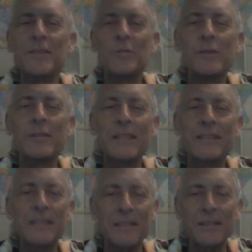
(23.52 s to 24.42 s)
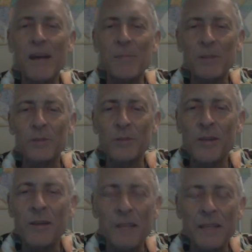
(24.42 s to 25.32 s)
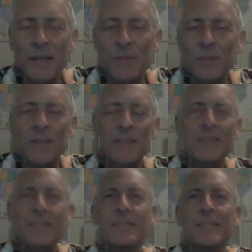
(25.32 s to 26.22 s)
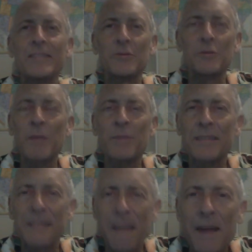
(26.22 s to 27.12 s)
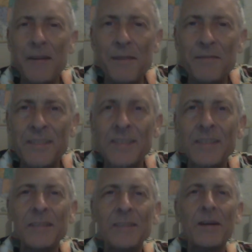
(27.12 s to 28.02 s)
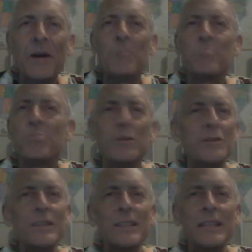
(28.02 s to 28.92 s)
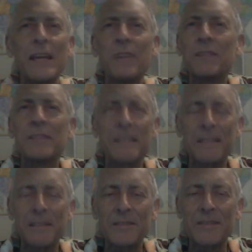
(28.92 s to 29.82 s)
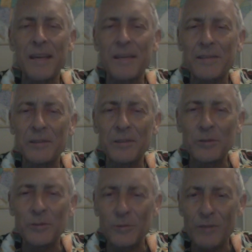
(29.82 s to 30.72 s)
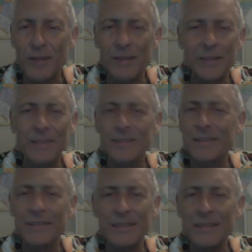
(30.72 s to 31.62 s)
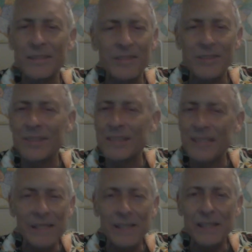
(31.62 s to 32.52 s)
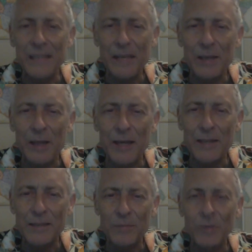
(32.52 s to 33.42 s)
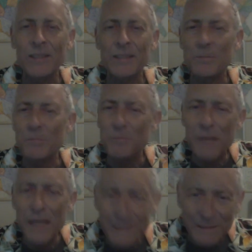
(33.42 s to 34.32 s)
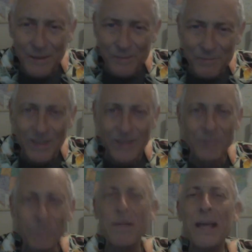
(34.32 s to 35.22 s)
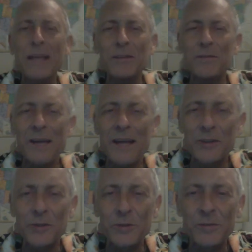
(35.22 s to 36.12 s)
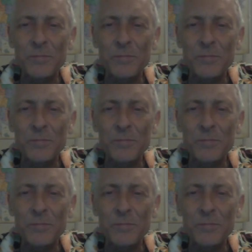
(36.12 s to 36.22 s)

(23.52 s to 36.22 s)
Well, that's a topical song right now because Trump's tariffs are pushing everything else out of the news. Like that, he's just stealing headlines with his made up, manufactured